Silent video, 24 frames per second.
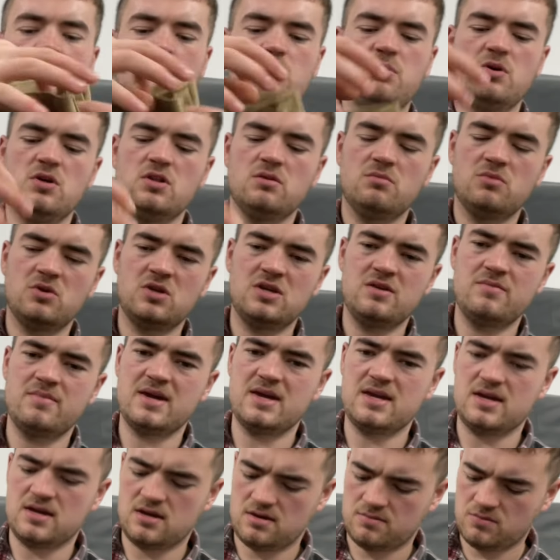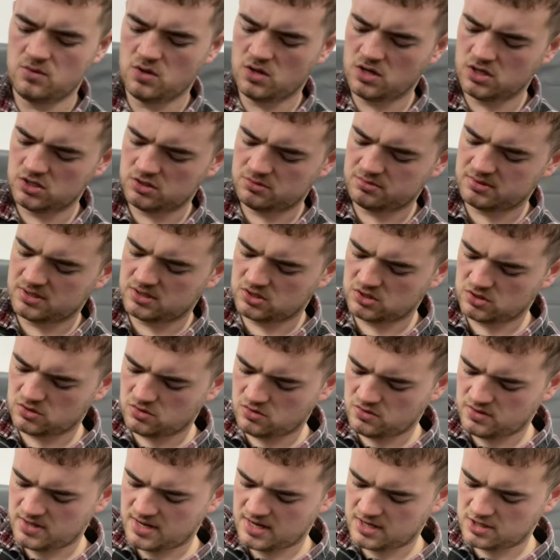put them on eBay. I'm not 100% sure
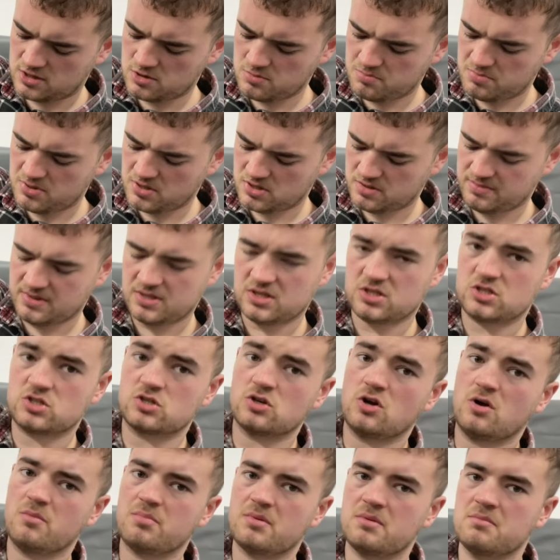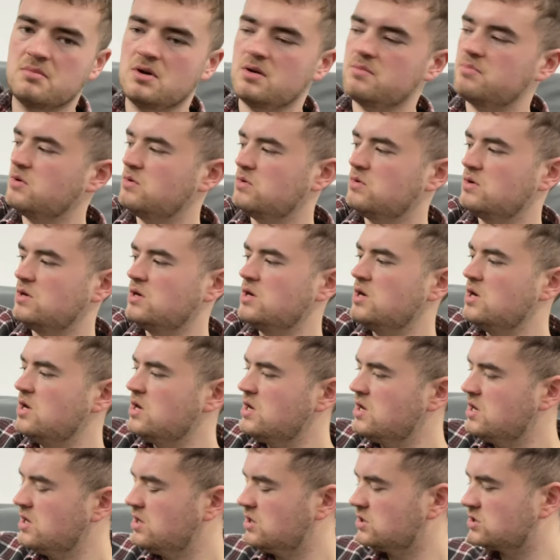on that. I could put them in the shop. I might put,
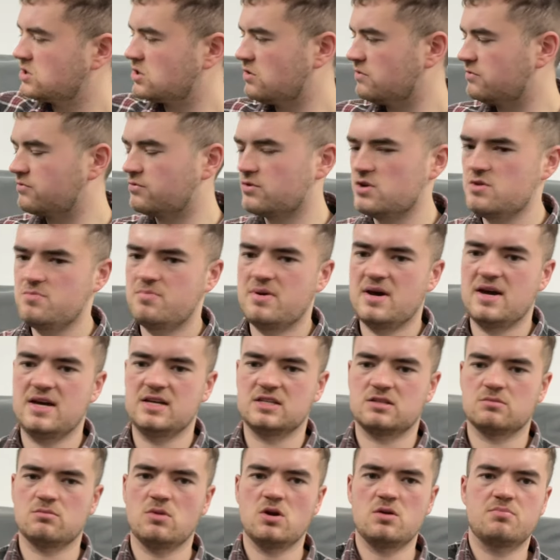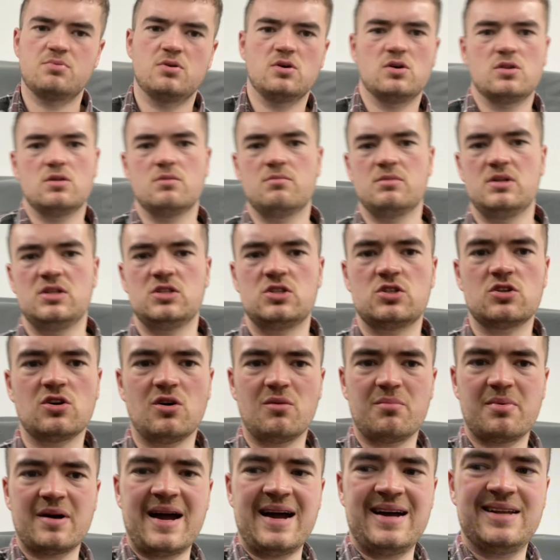so I got 3 pairs. I might put them in shop
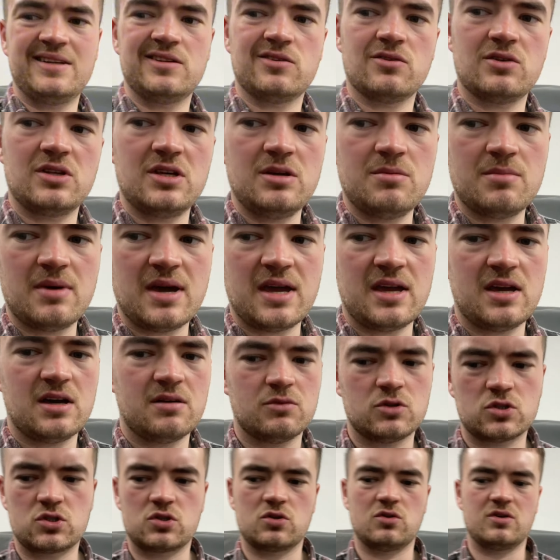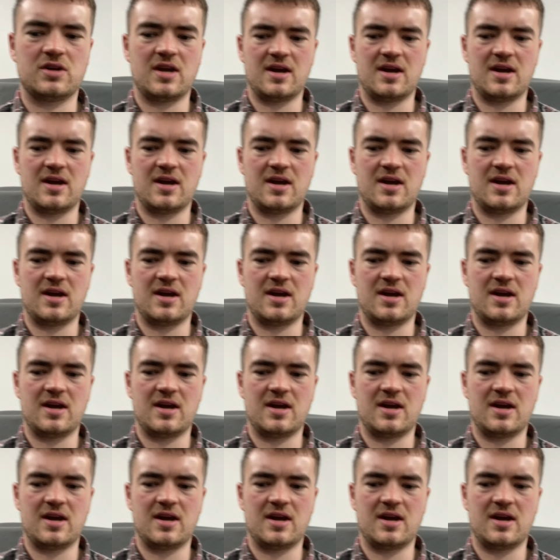and on eBay. I'm not sure yet. I